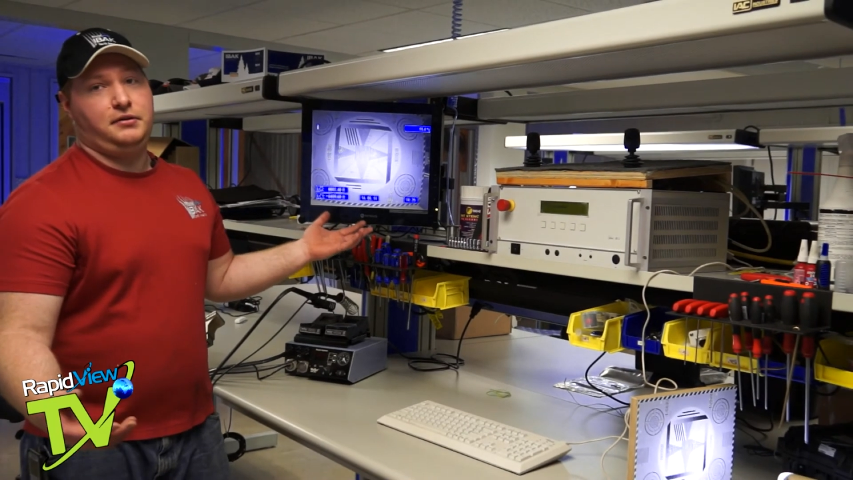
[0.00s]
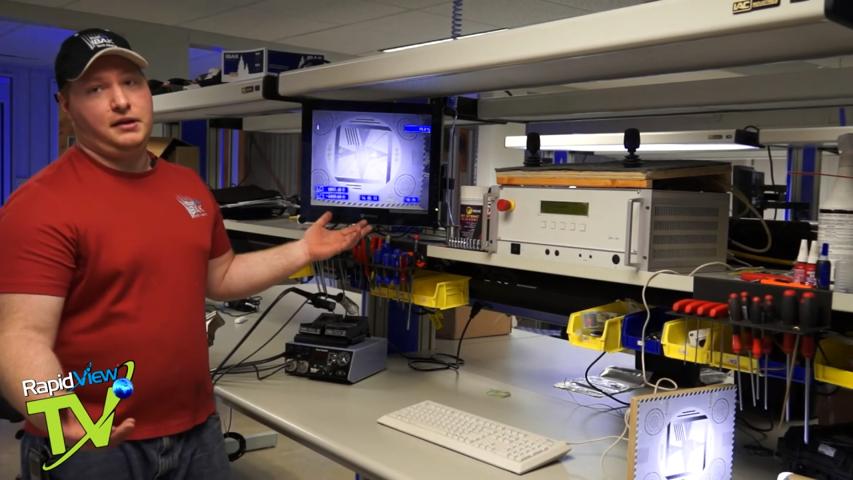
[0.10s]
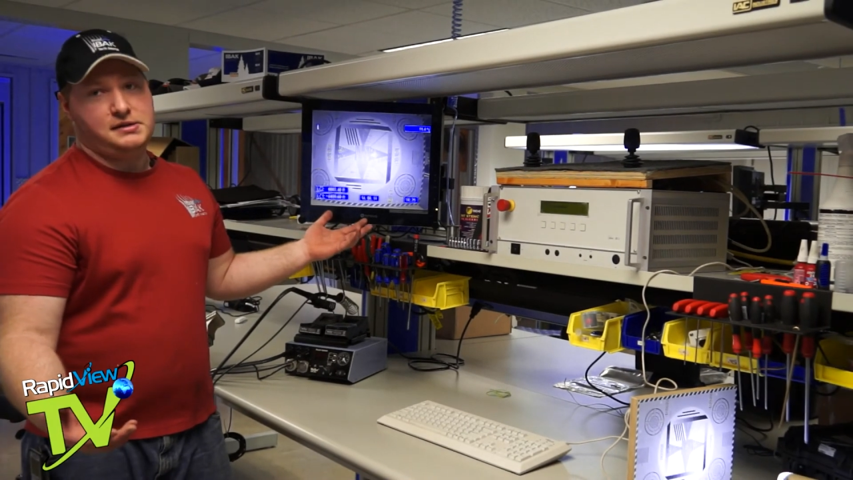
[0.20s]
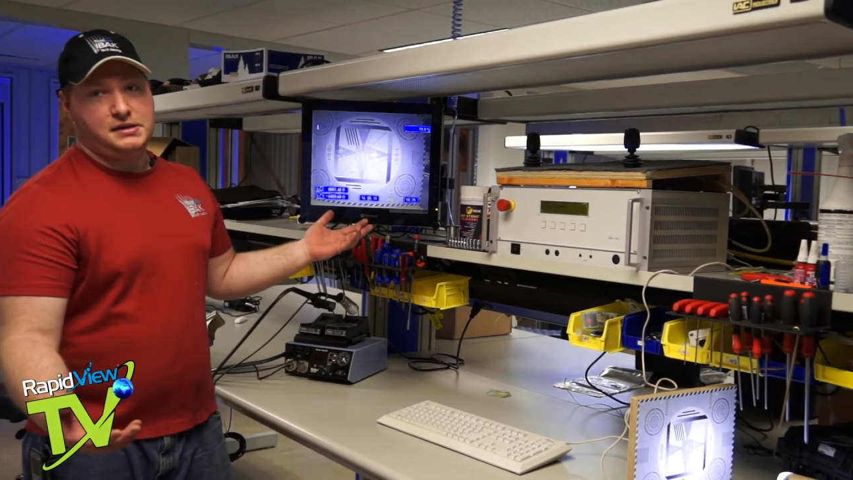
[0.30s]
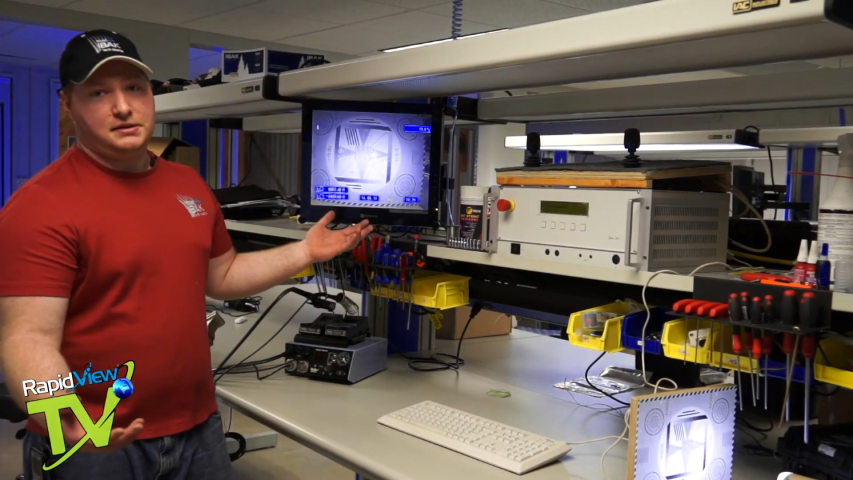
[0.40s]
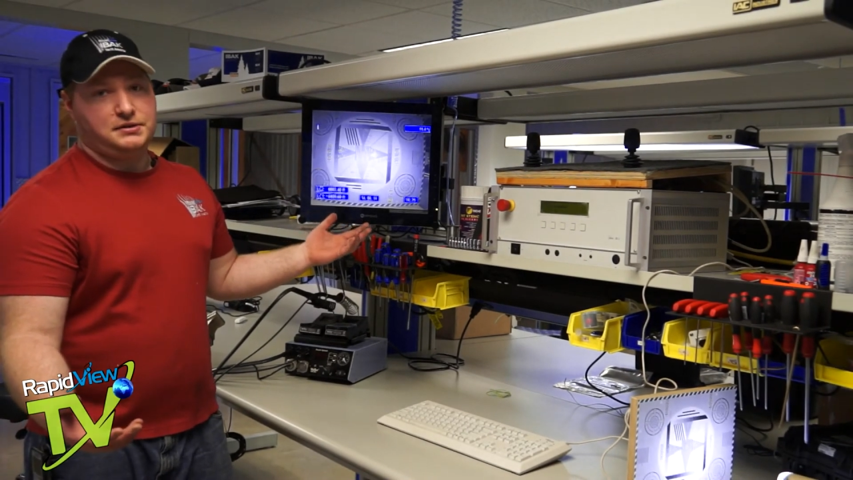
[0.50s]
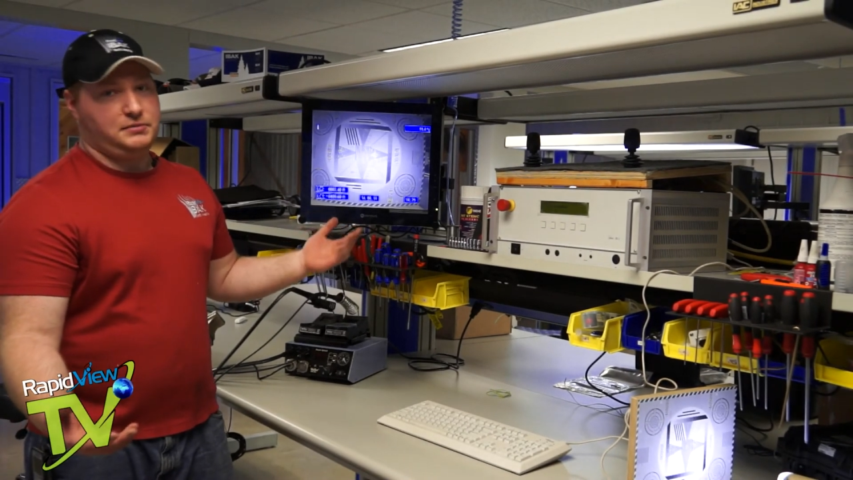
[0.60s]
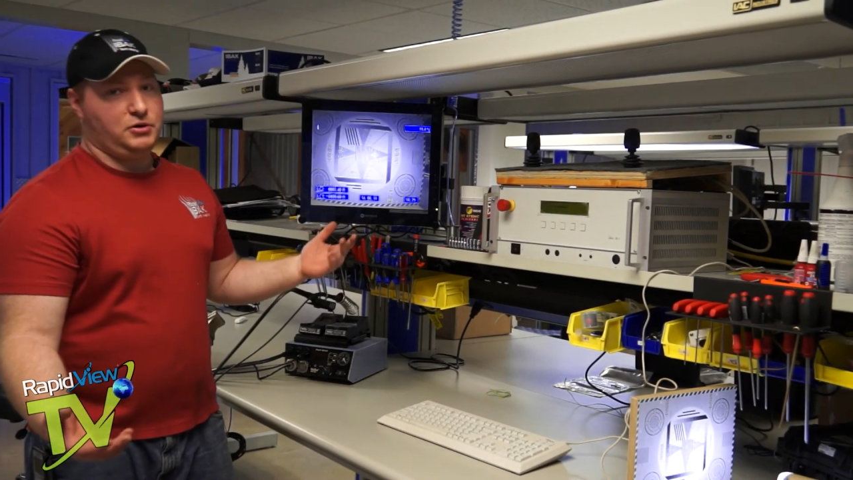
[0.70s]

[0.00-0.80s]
to NTSC